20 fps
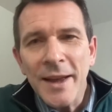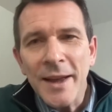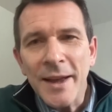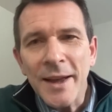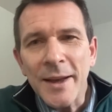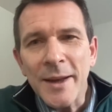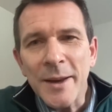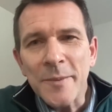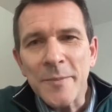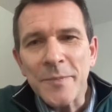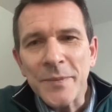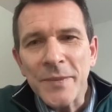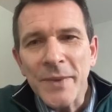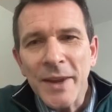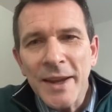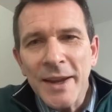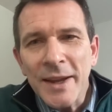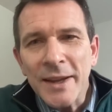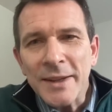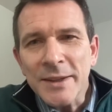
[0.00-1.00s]
And
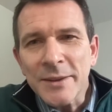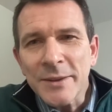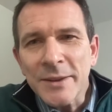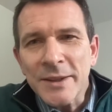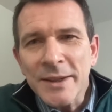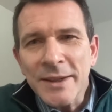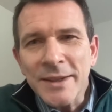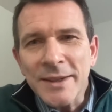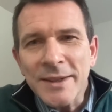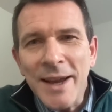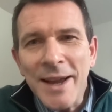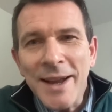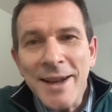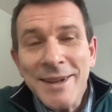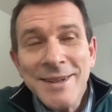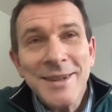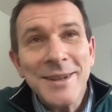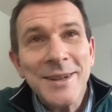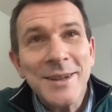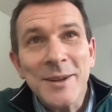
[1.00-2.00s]
so it's
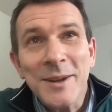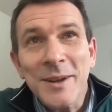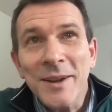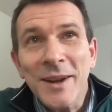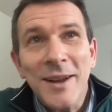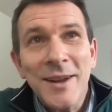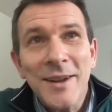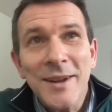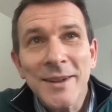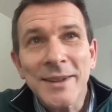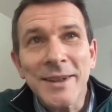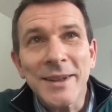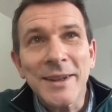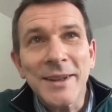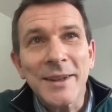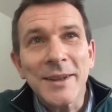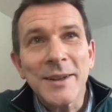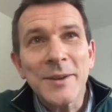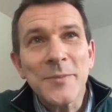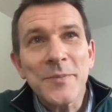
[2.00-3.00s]
actually
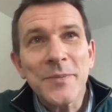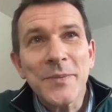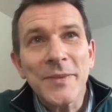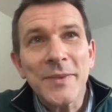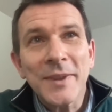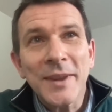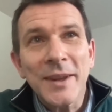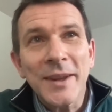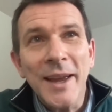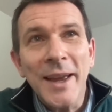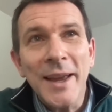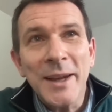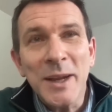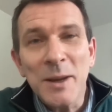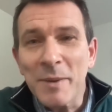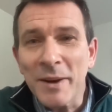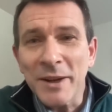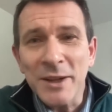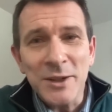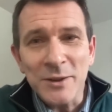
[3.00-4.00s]
hardly
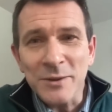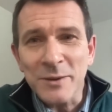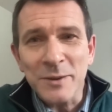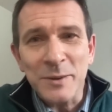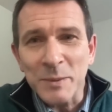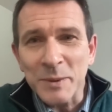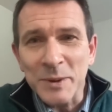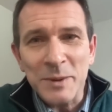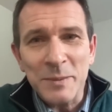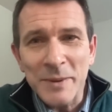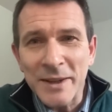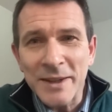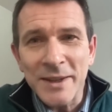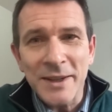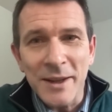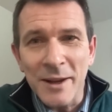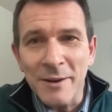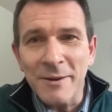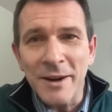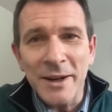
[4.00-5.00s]
any patient's
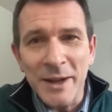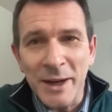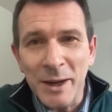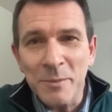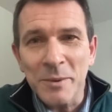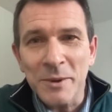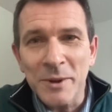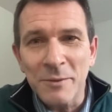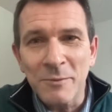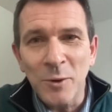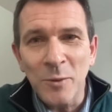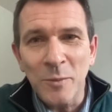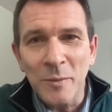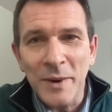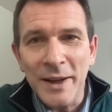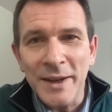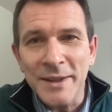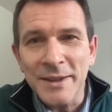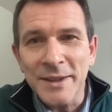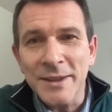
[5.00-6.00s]
responsibility. They're ending up in the wrong
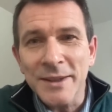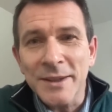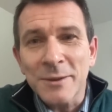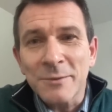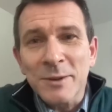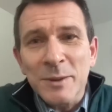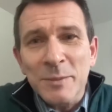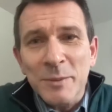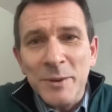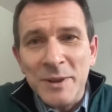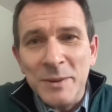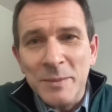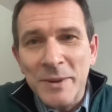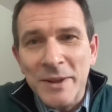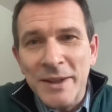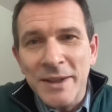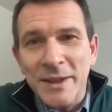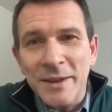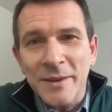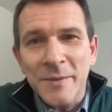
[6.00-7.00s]
place. It's the
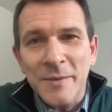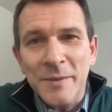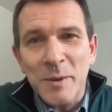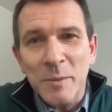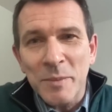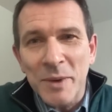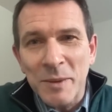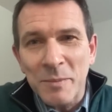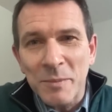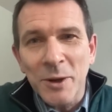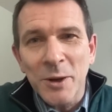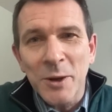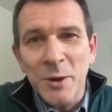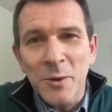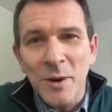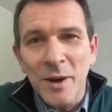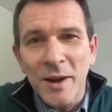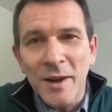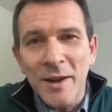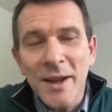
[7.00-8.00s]
responsibility of the people
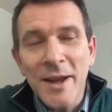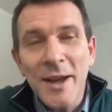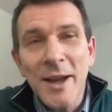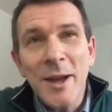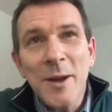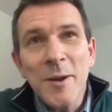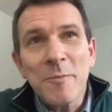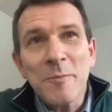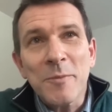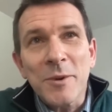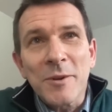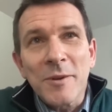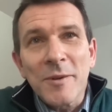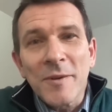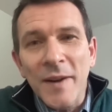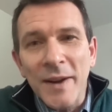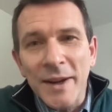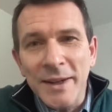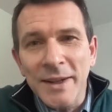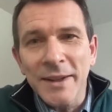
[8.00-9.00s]
who are
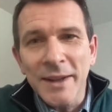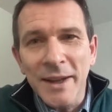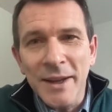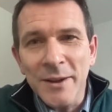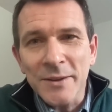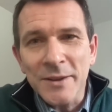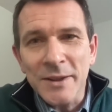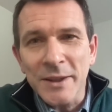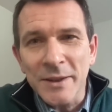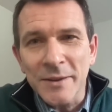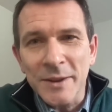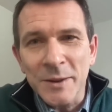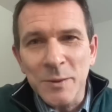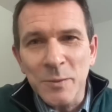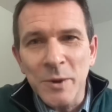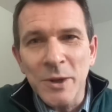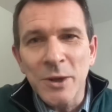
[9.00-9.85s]
providing the health service.